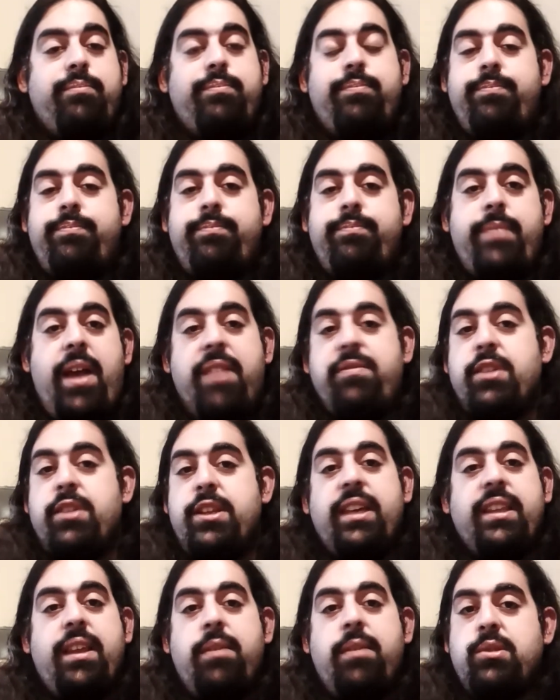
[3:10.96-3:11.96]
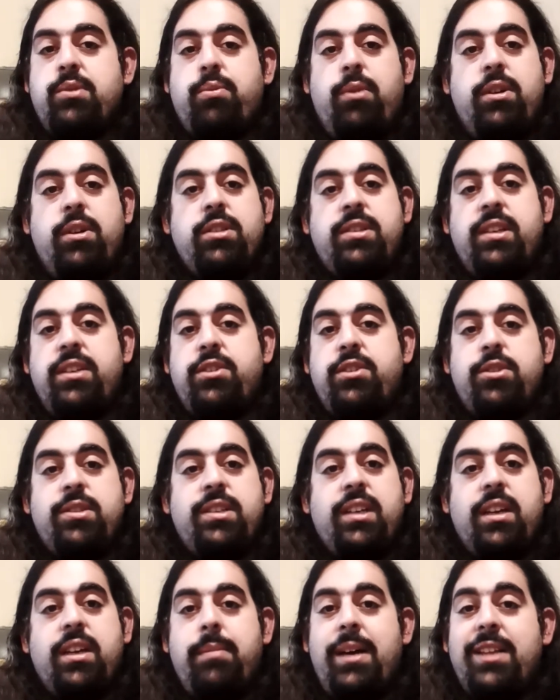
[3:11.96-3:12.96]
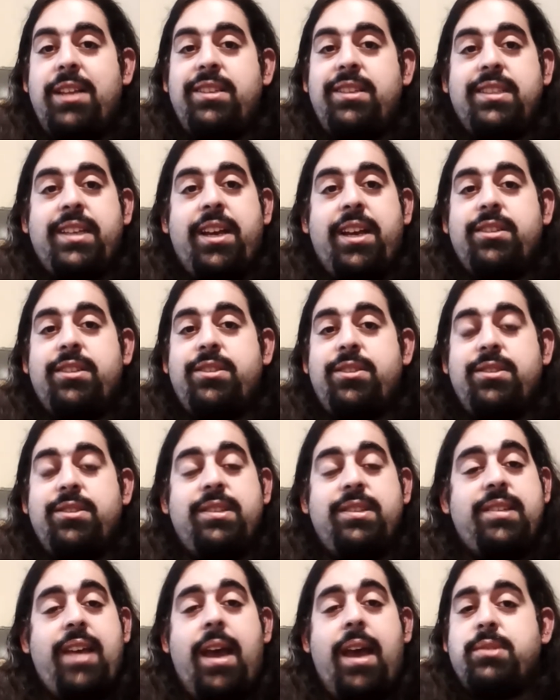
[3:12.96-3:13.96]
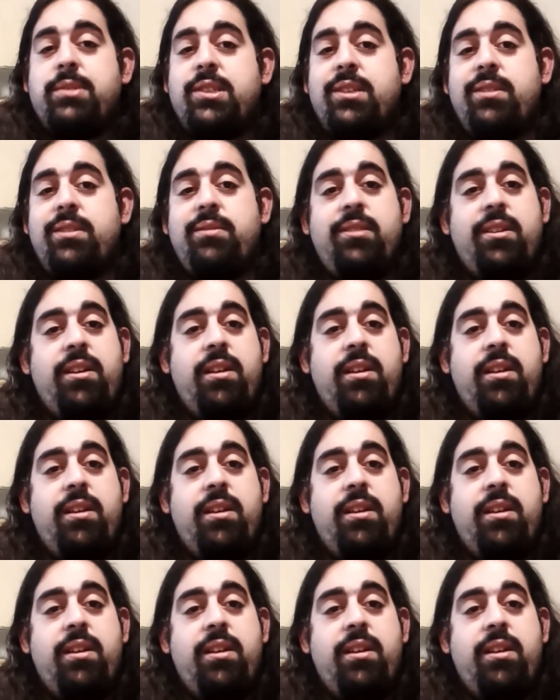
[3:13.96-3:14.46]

everything that was once interesting about these characters is absent,